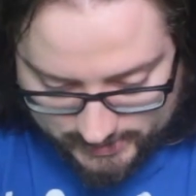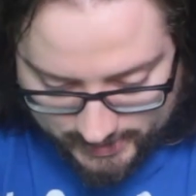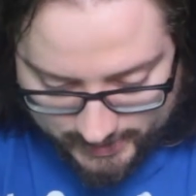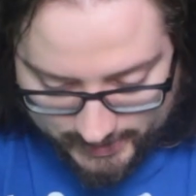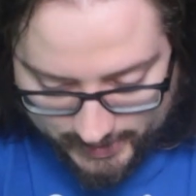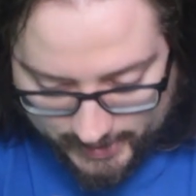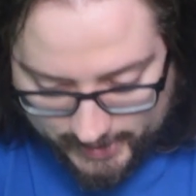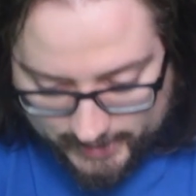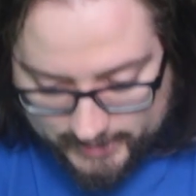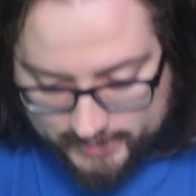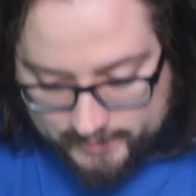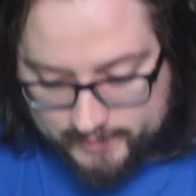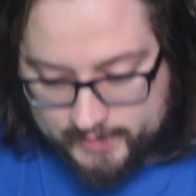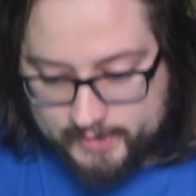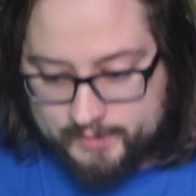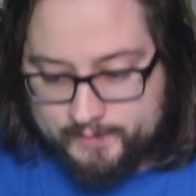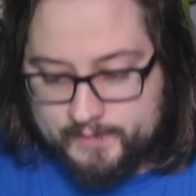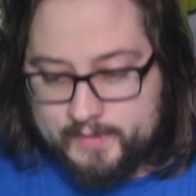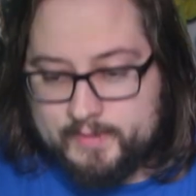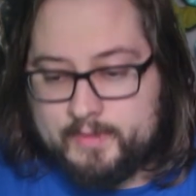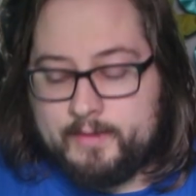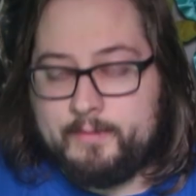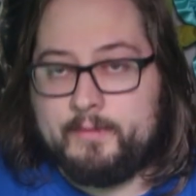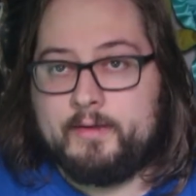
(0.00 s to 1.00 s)
I hated it. And
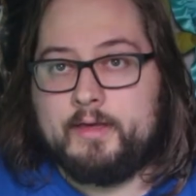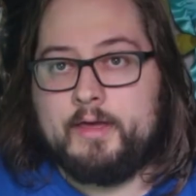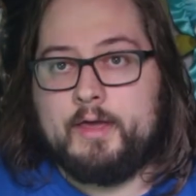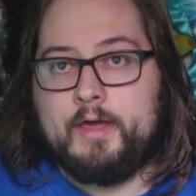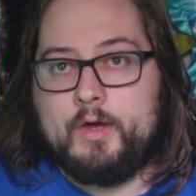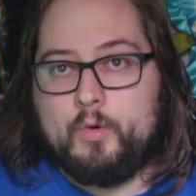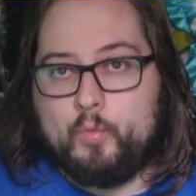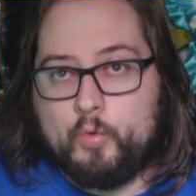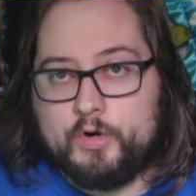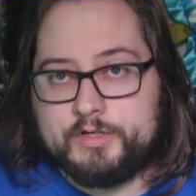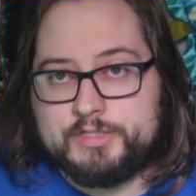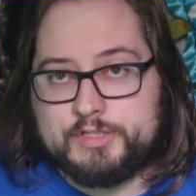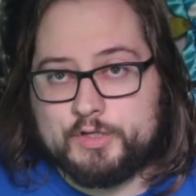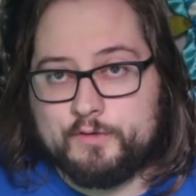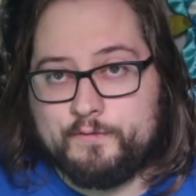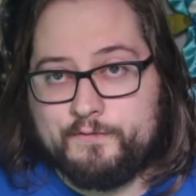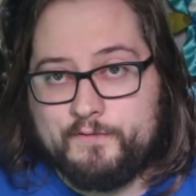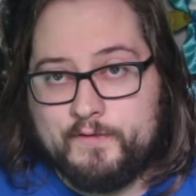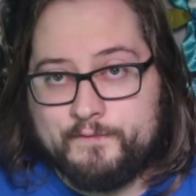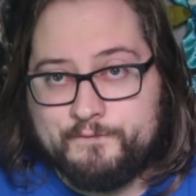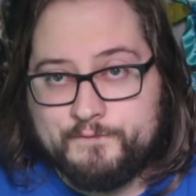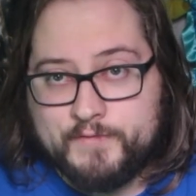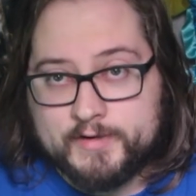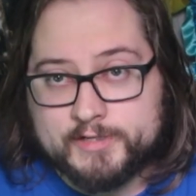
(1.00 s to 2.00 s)
then the once you
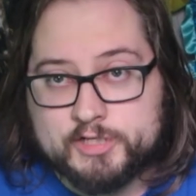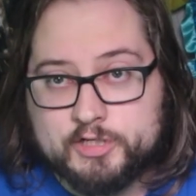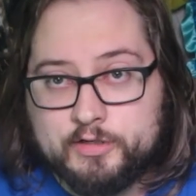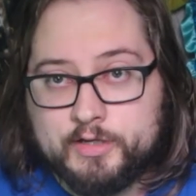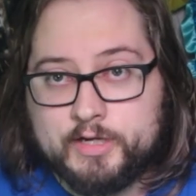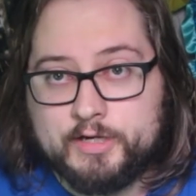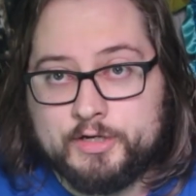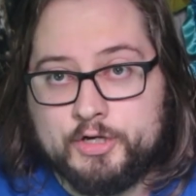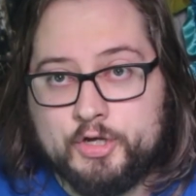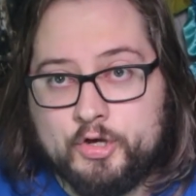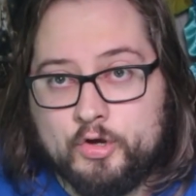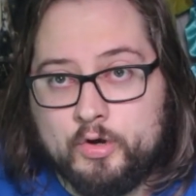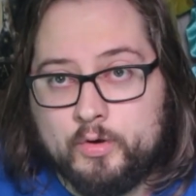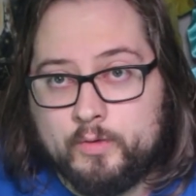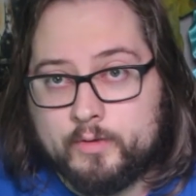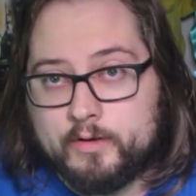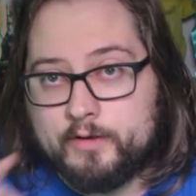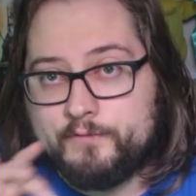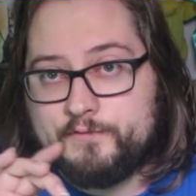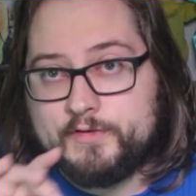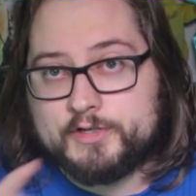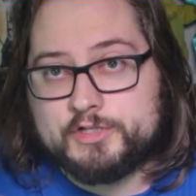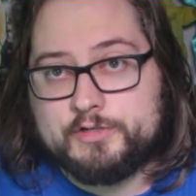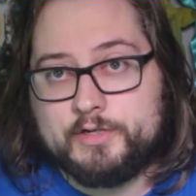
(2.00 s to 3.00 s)
officially knew or
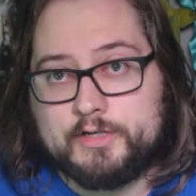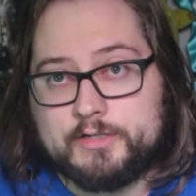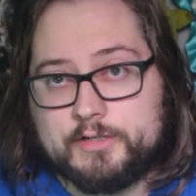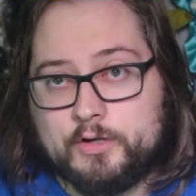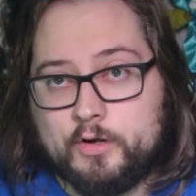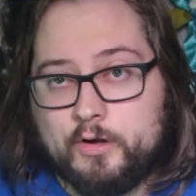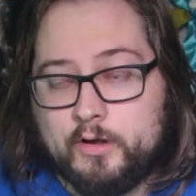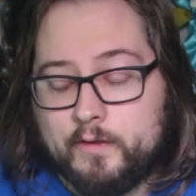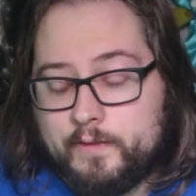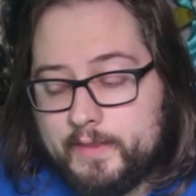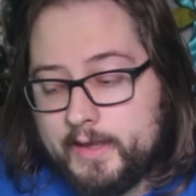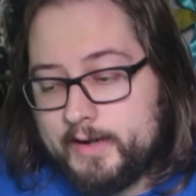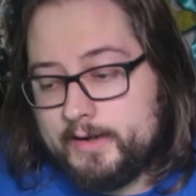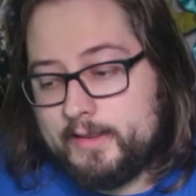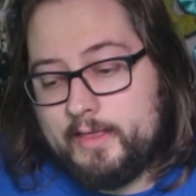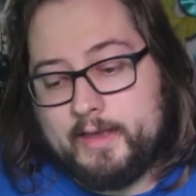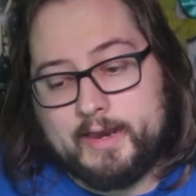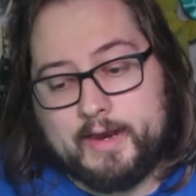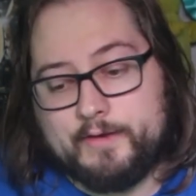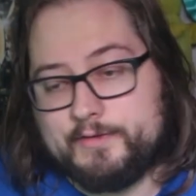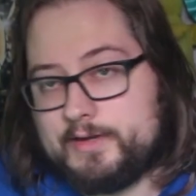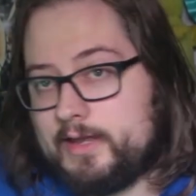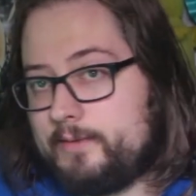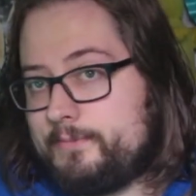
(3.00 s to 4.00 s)
officially told, then
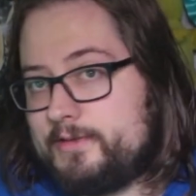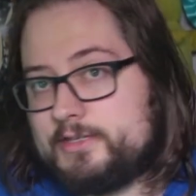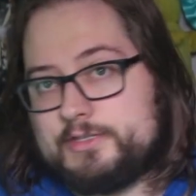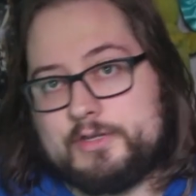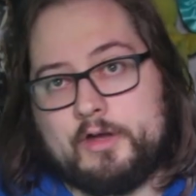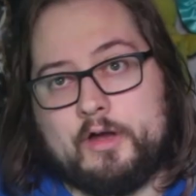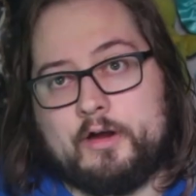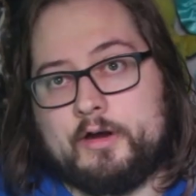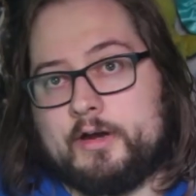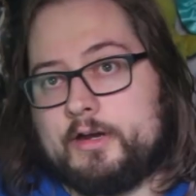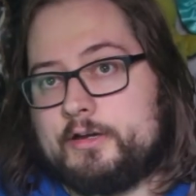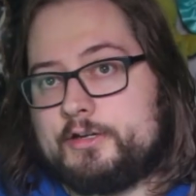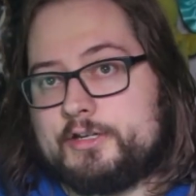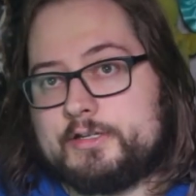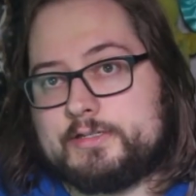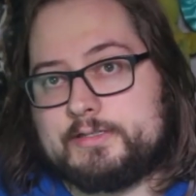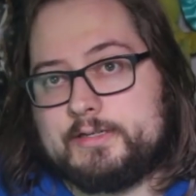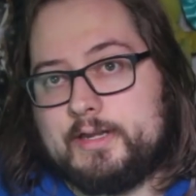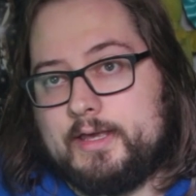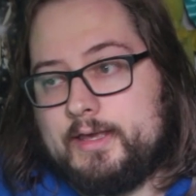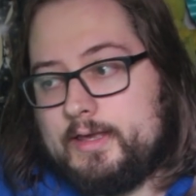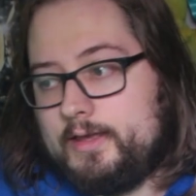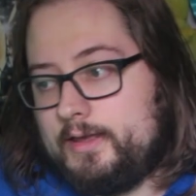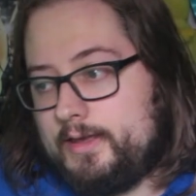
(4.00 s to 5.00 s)
like every time you saw her, you
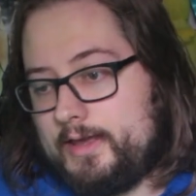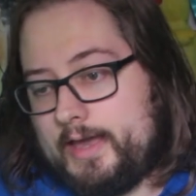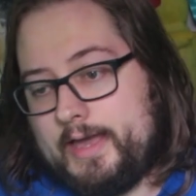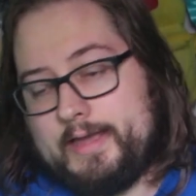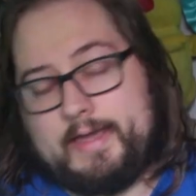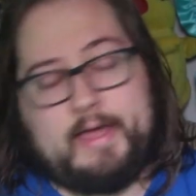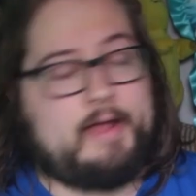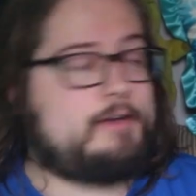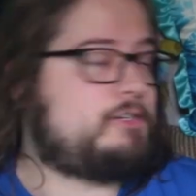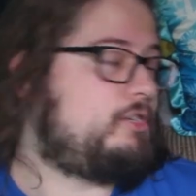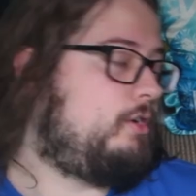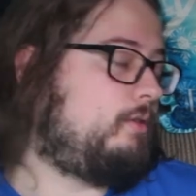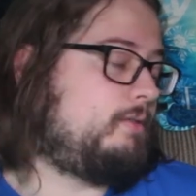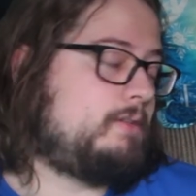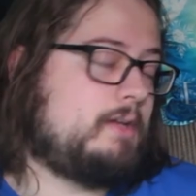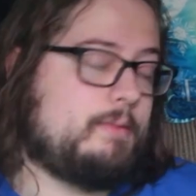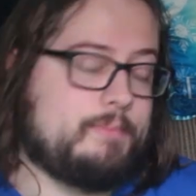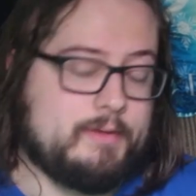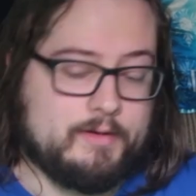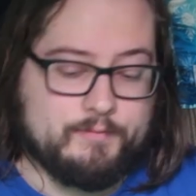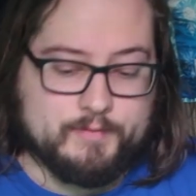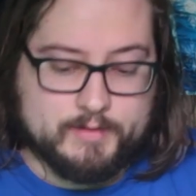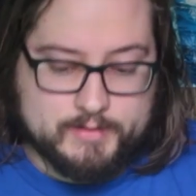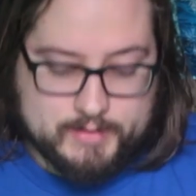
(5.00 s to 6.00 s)
just I got choked
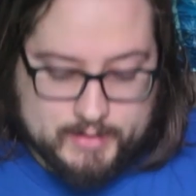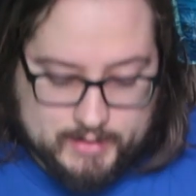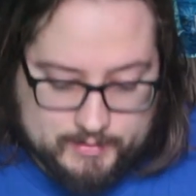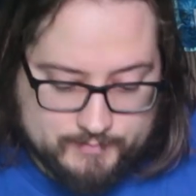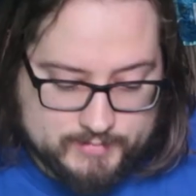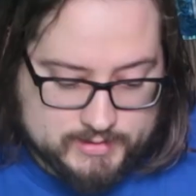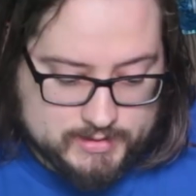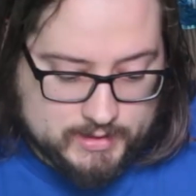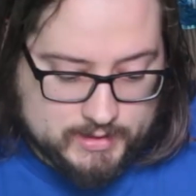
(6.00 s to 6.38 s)
up every time